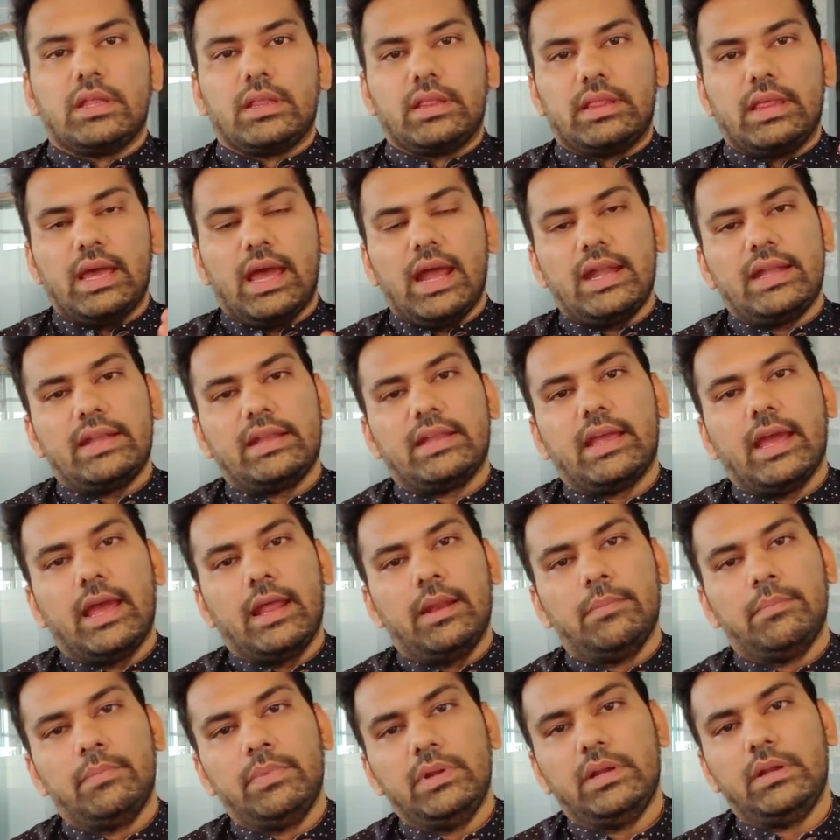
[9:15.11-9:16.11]
that
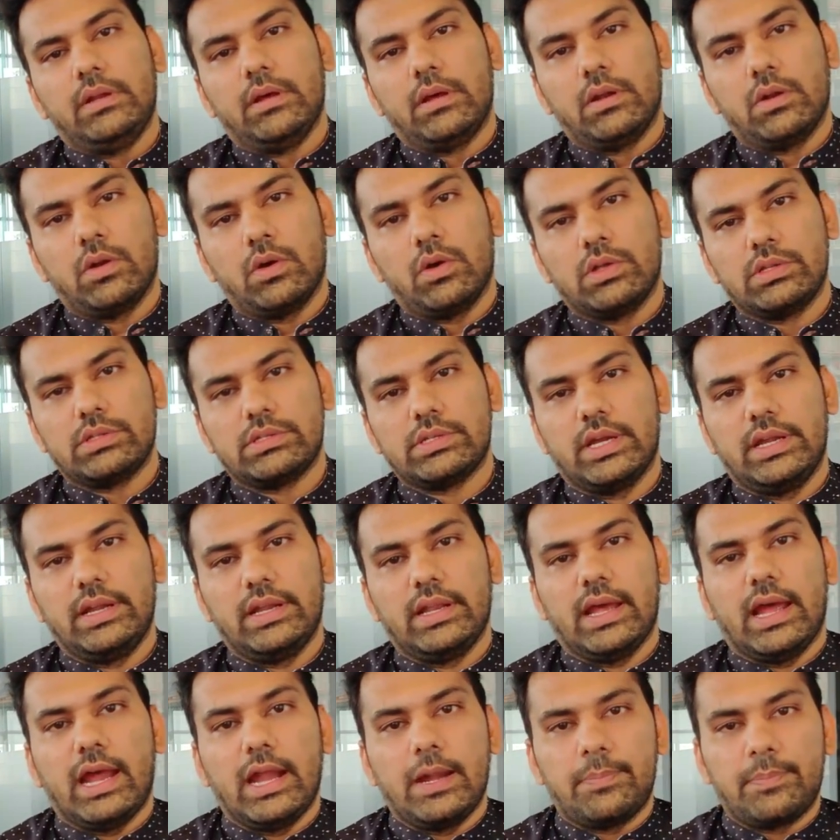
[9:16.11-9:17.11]
can be done on
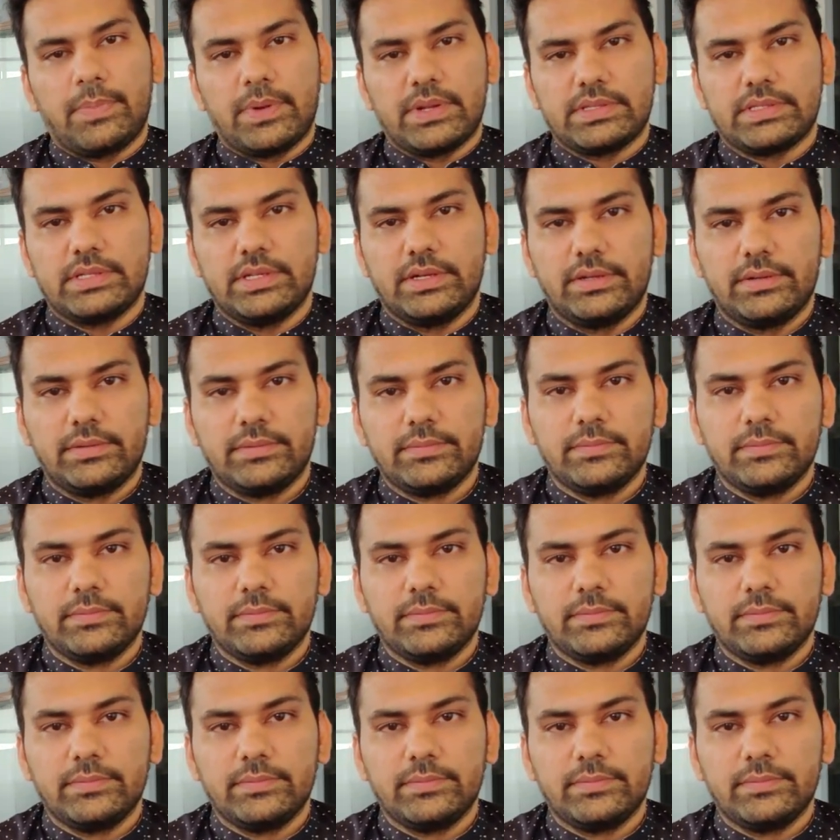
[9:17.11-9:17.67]
site at present.